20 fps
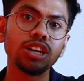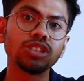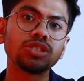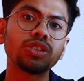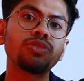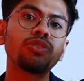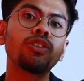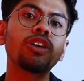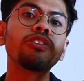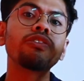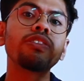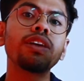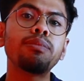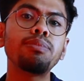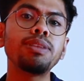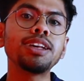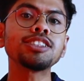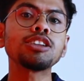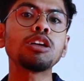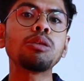So for
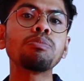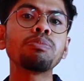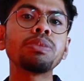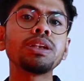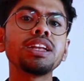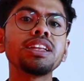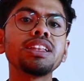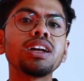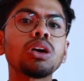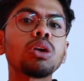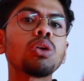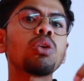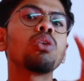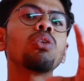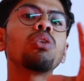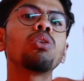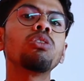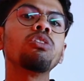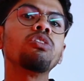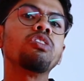Fab-less company, the
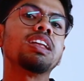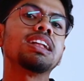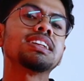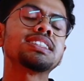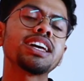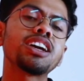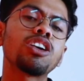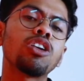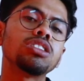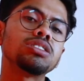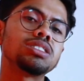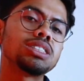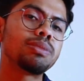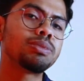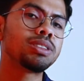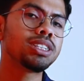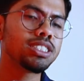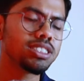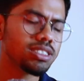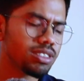core VLSI
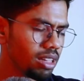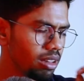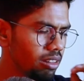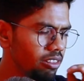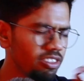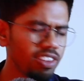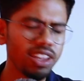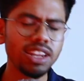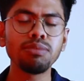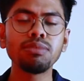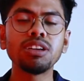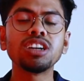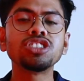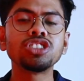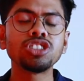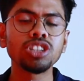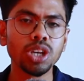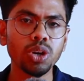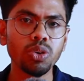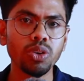concept is very
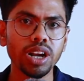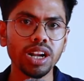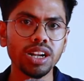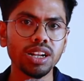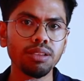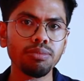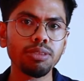much required,